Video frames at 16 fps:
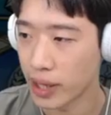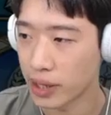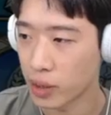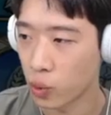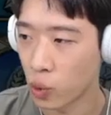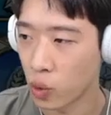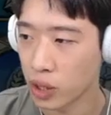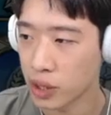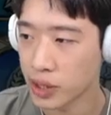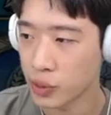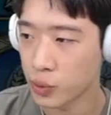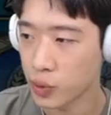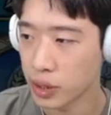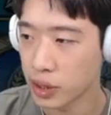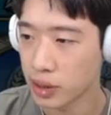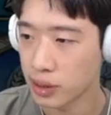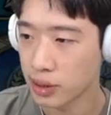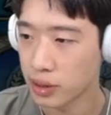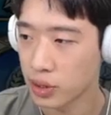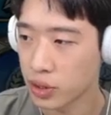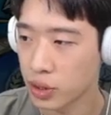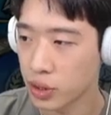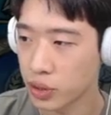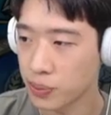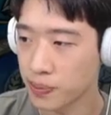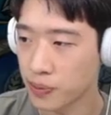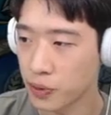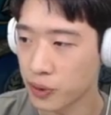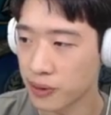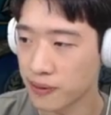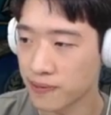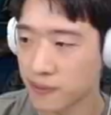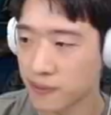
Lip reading: the worst one. 2.4,